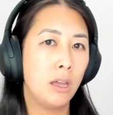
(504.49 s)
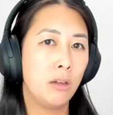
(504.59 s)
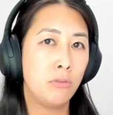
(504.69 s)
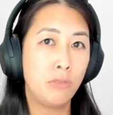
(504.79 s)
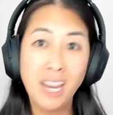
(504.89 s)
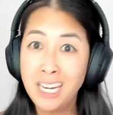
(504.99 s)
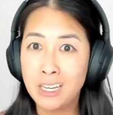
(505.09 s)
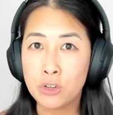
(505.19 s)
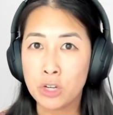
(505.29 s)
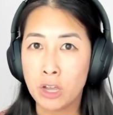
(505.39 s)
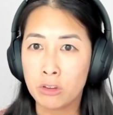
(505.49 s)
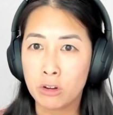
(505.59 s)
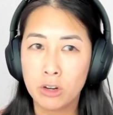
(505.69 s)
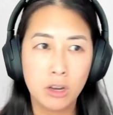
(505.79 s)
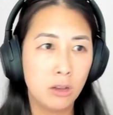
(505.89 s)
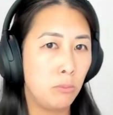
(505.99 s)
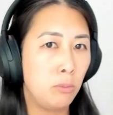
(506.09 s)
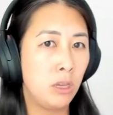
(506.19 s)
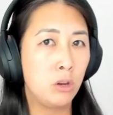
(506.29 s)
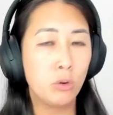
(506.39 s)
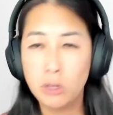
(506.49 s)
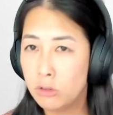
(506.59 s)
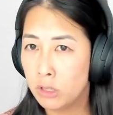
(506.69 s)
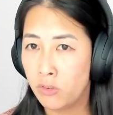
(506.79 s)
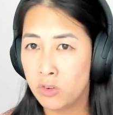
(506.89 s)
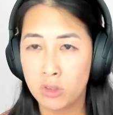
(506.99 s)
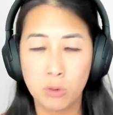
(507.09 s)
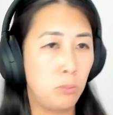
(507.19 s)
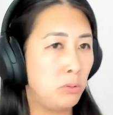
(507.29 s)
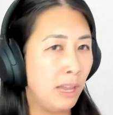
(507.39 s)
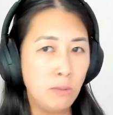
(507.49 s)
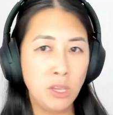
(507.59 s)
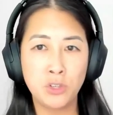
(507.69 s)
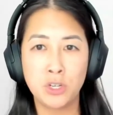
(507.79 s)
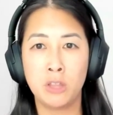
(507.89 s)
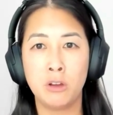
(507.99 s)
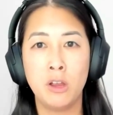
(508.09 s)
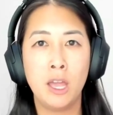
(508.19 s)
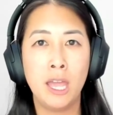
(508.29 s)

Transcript: fighting each other, being critical of each other, blaming each other,